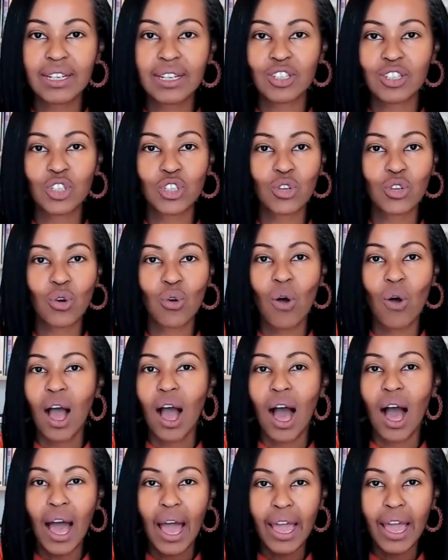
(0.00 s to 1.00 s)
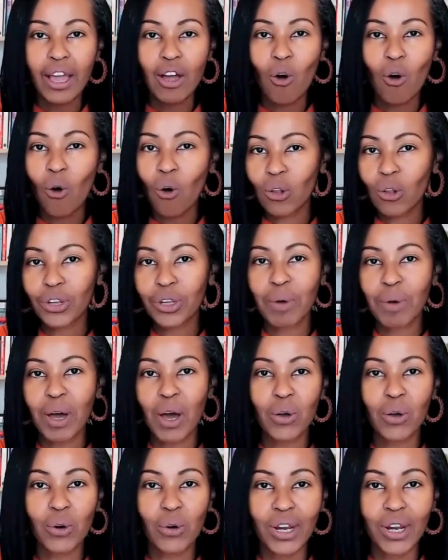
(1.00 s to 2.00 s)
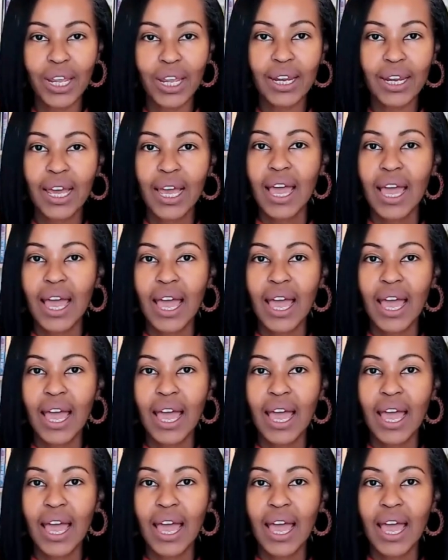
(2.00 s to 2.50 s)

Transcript: And so I called him out on it.